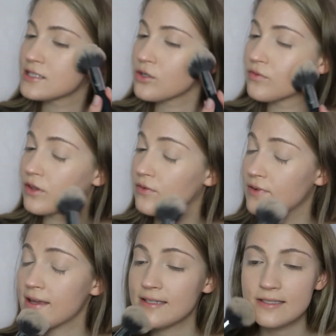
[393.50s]
this over the
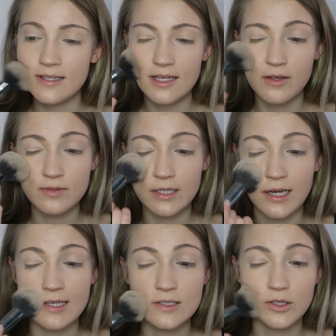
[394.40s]
face, it gives a
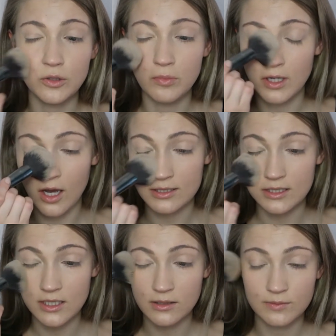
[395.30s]
nice
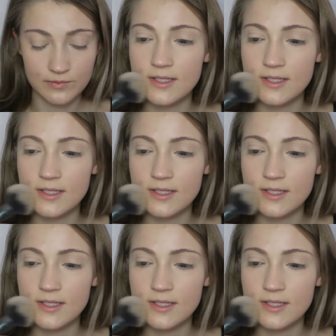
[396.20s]
luminosity.